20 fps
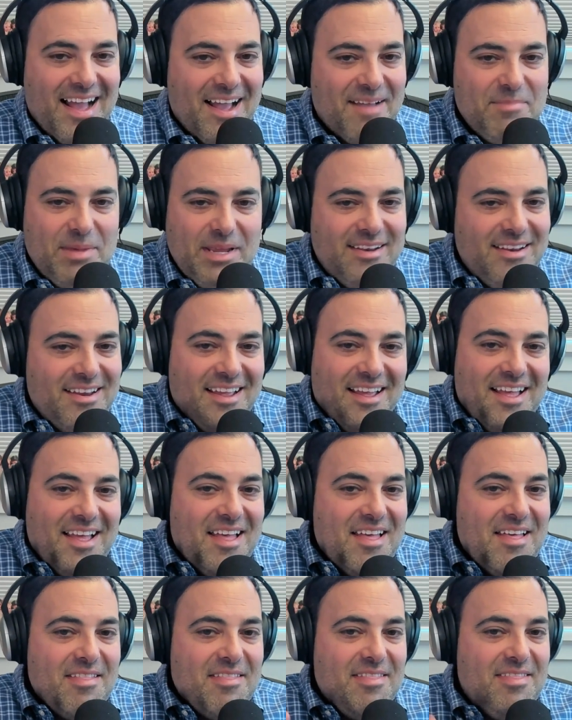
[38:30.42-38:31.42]
I mean,
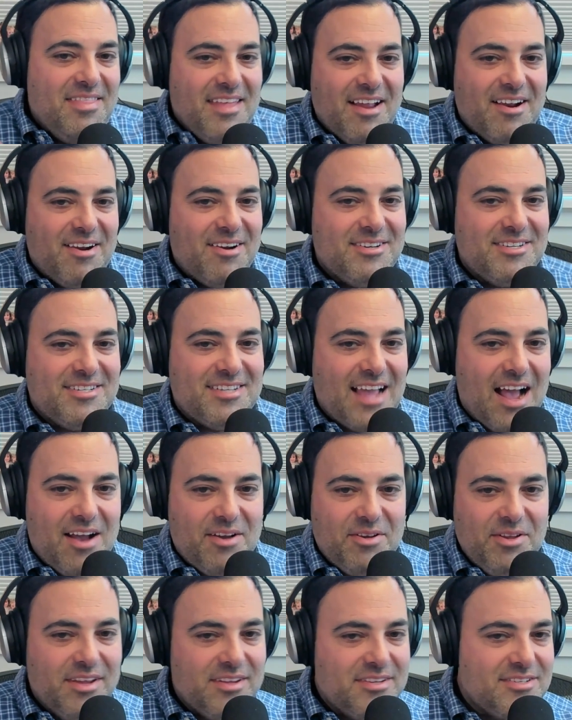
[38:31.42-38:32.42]
there's how
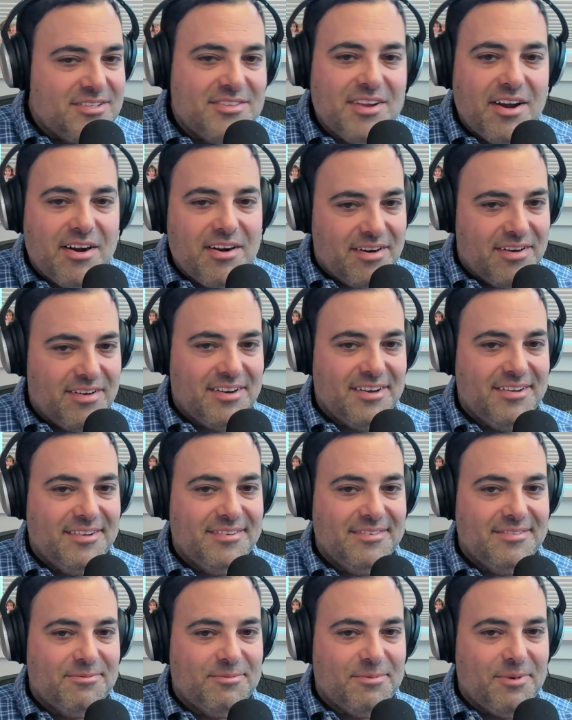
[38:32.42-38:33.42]
you start,
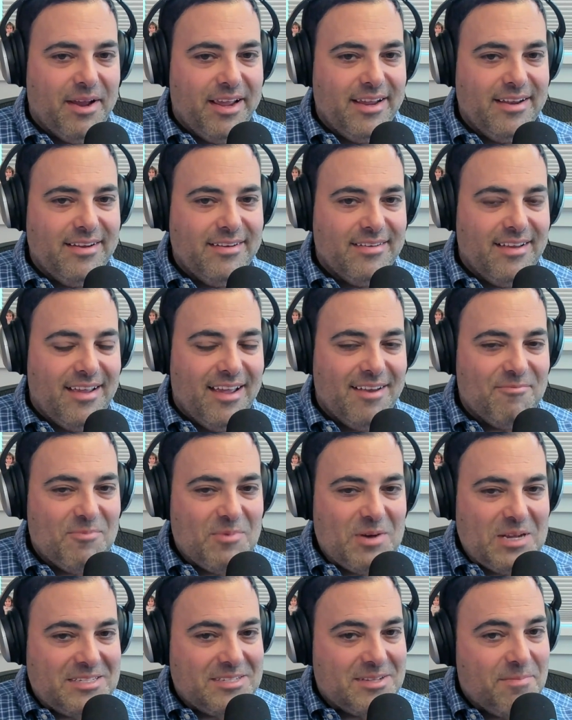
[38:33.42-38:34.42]
right? And
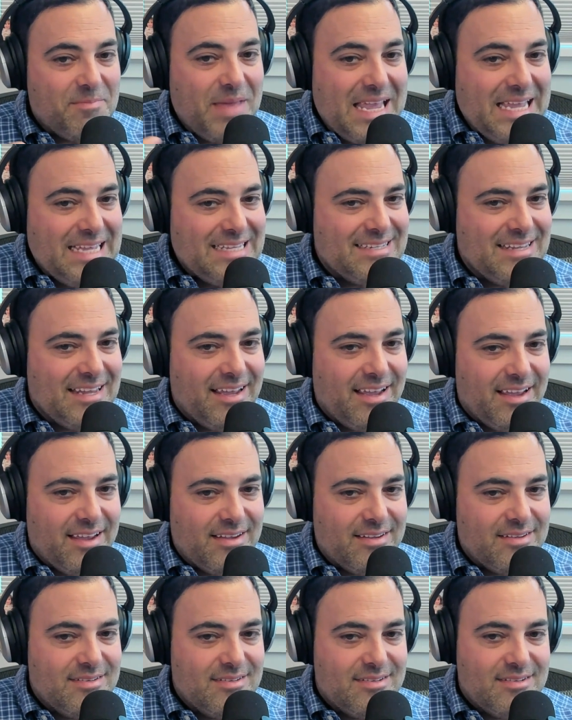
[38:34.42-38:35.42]
what's amazing
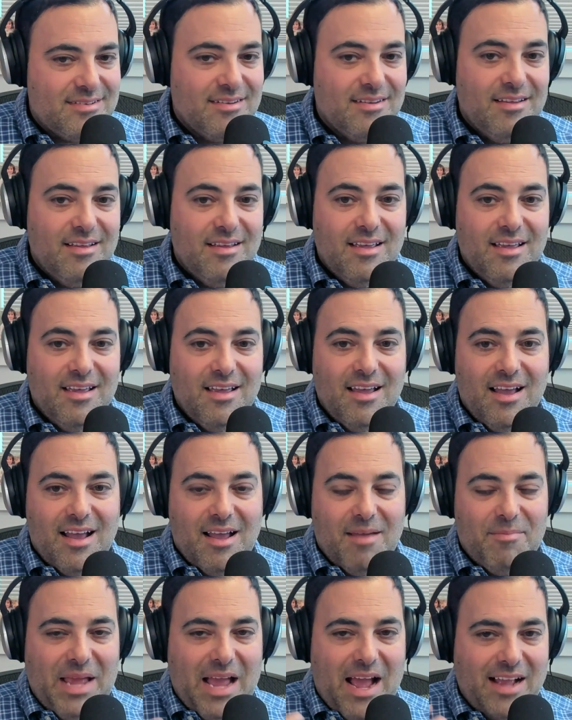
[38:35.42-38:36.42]
is,
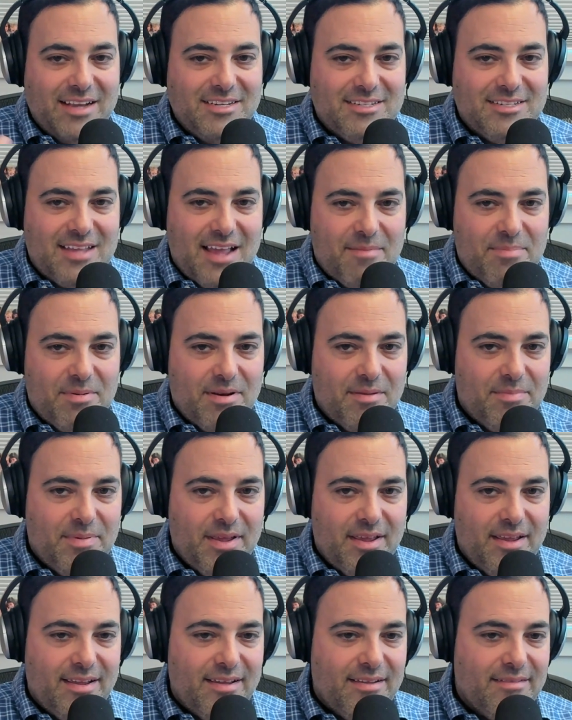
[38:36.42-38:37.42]
I mean, I just happen to
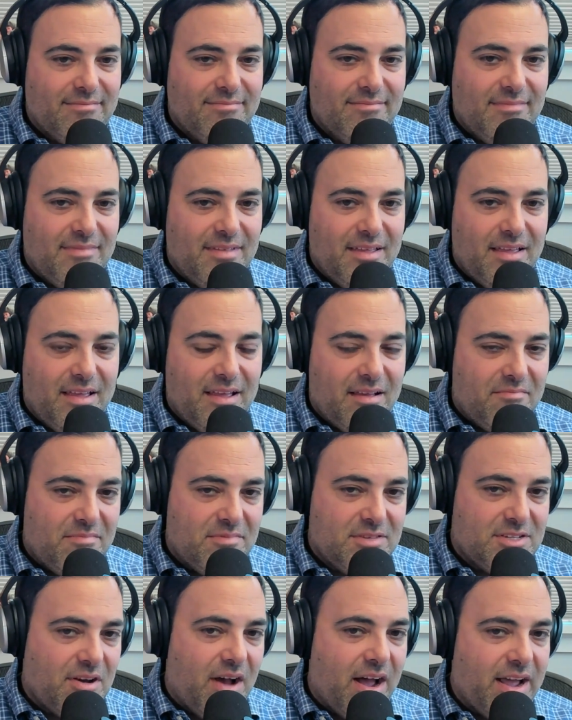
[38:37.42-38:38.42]
be,
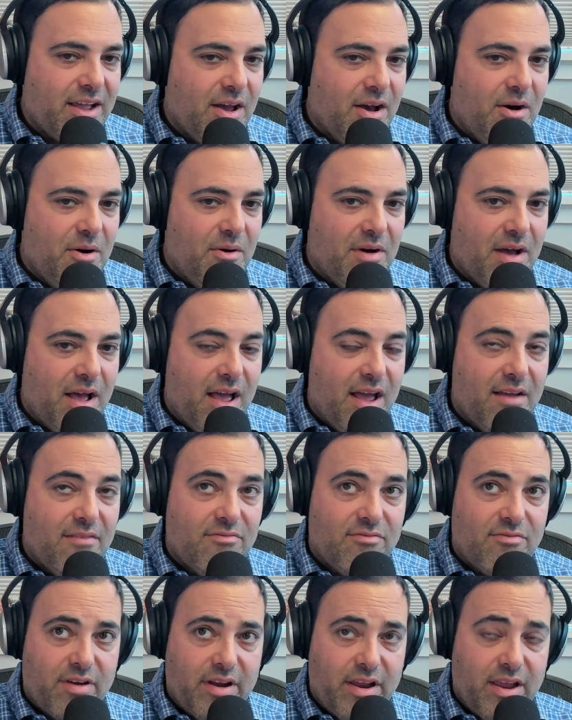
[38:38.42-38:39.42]
so I go
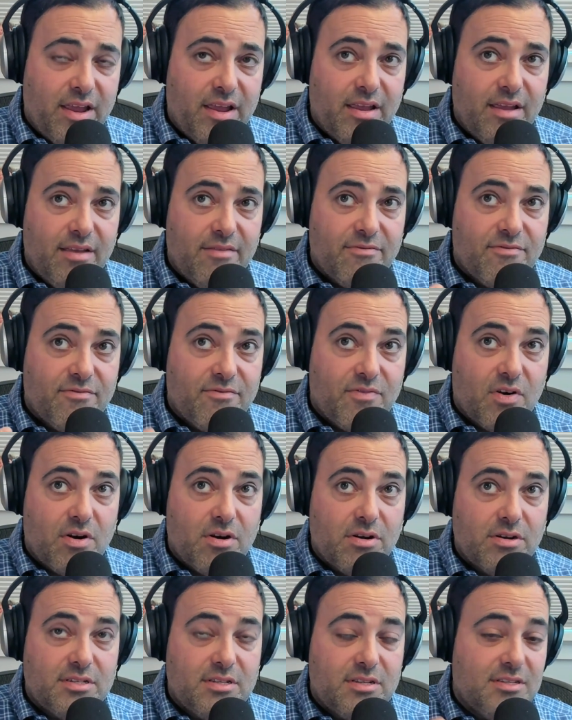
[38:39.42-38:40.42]
every
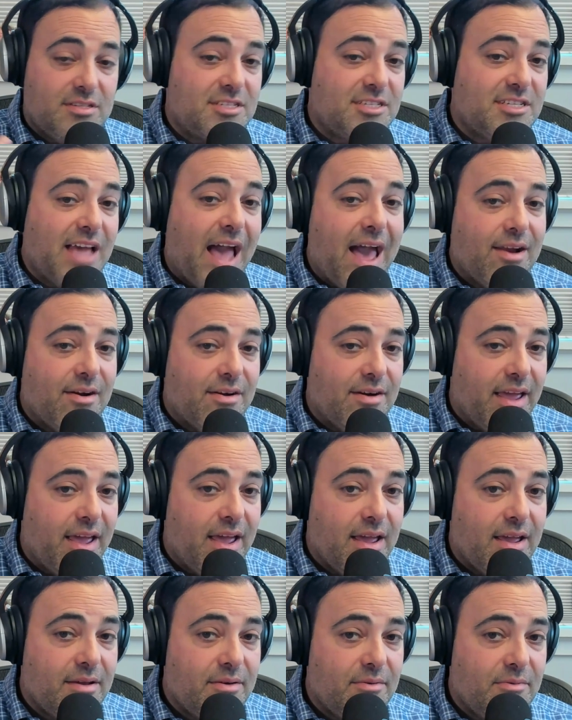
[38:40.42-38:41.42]
first
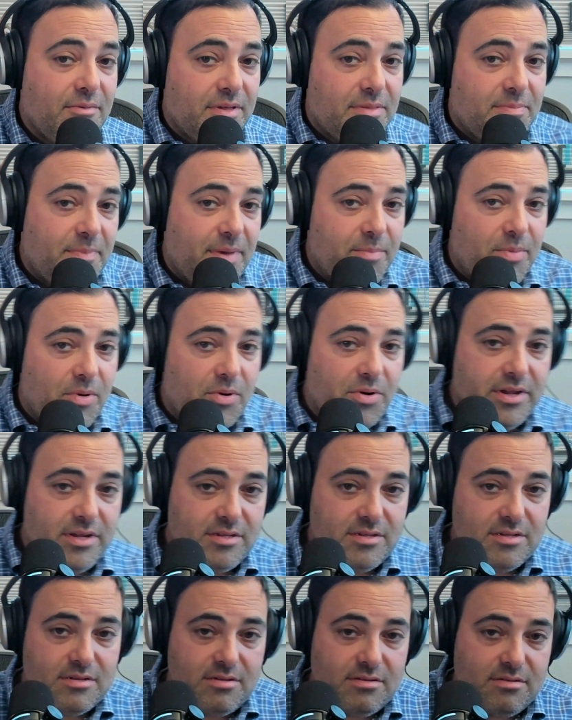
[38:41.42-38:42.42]
Saturday with my
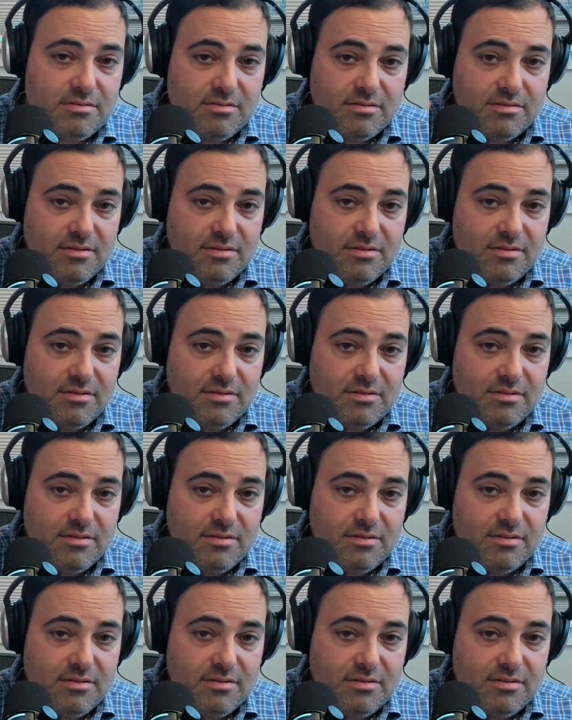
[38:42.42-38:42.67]
boys.